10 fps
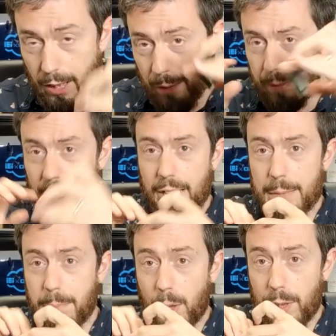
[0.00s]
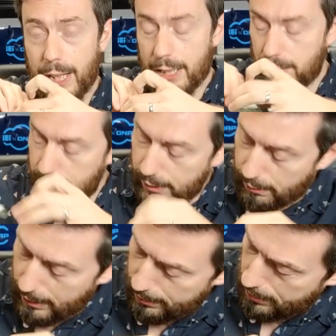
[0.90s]
I am going to need both hands to
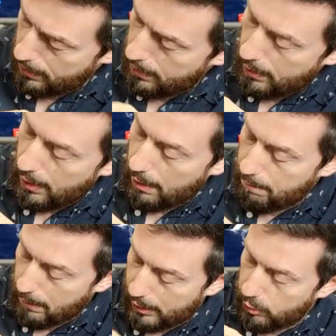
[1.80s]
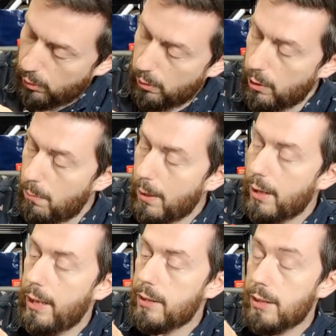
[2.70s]
do this. Um, make sure
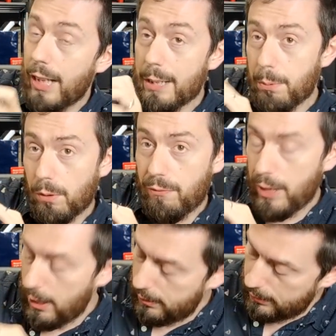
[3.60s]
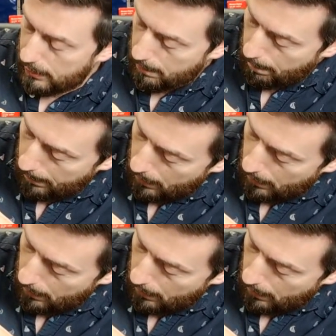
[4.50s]
your it's labeled first.